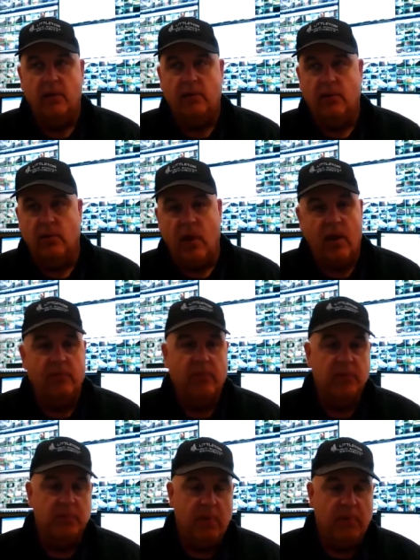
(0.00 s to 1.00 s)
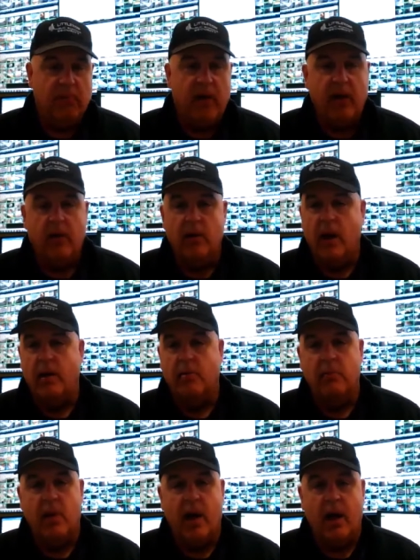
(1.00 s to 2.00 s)
to law enforcement and fire, and I
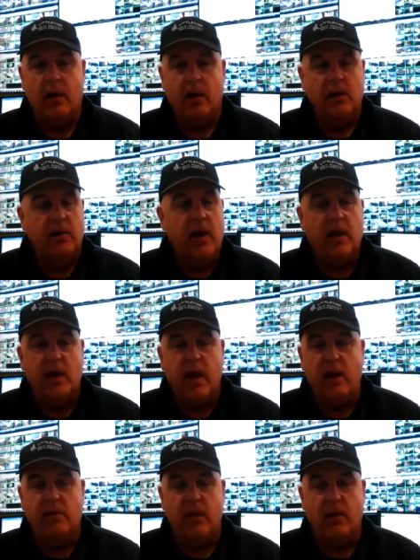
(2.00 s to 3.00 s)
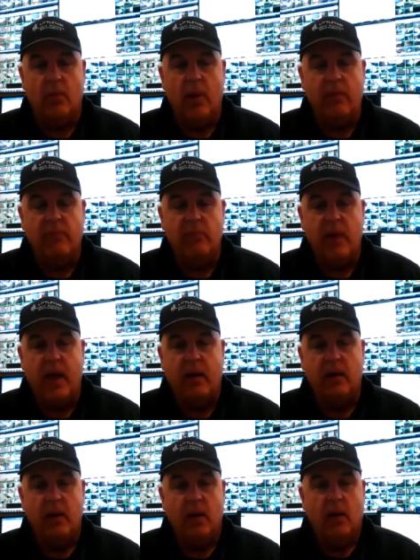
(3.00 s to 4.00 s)
am not taking anything away from that.